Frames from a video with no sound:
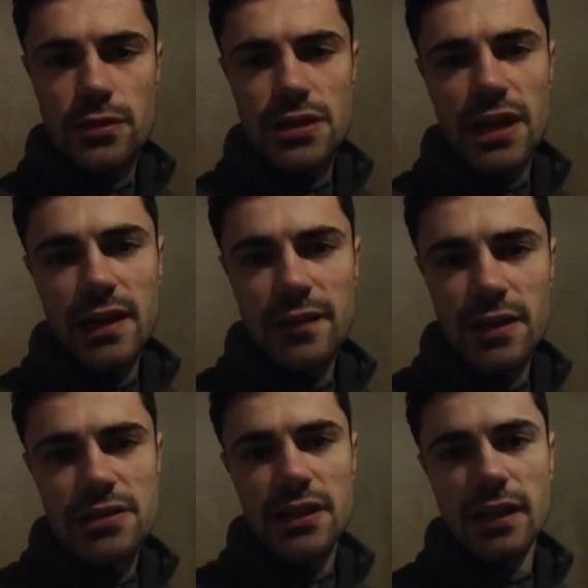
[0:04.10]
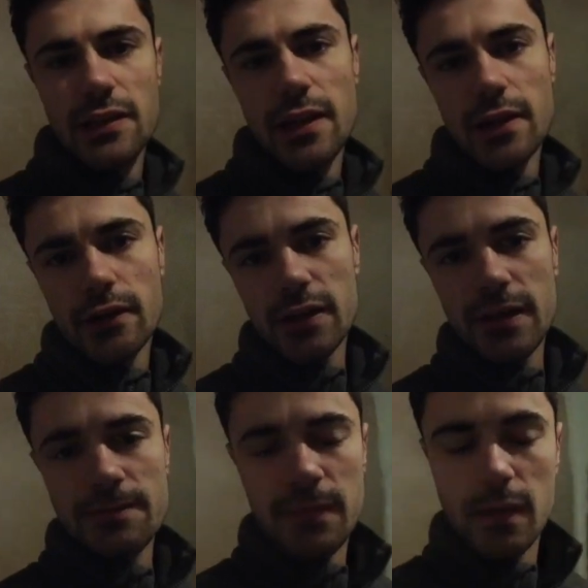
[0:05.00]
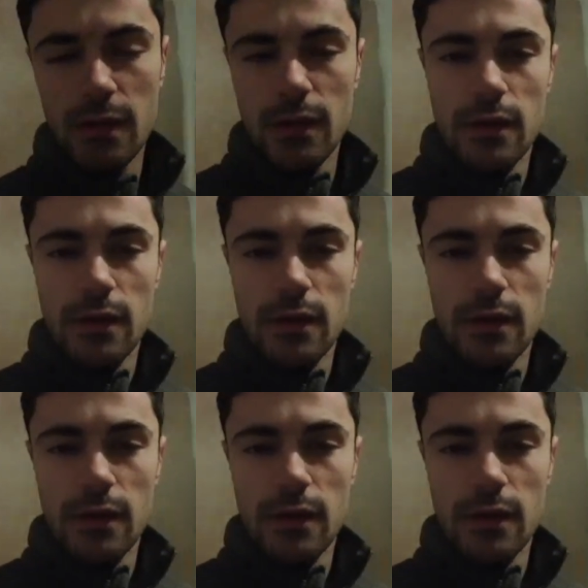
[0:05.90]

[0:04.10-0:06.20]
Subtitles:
just arrived at our site in Netherway,